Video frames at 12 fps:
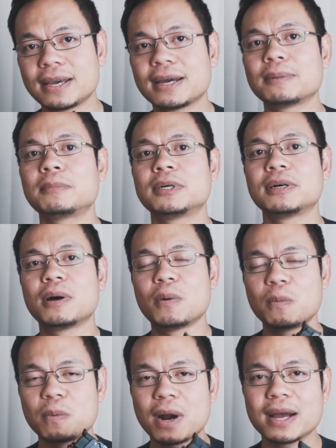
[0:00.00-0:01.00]
camera
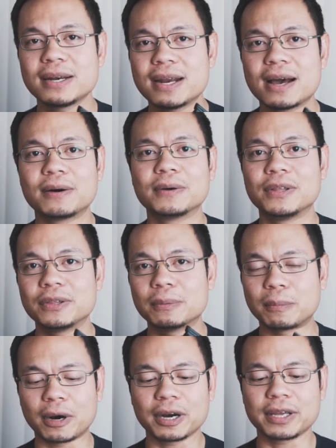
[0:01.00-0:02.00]
right now in the
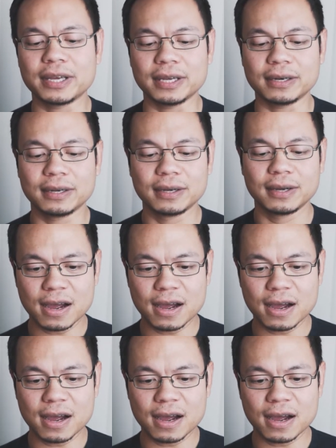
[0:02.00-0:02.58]
market.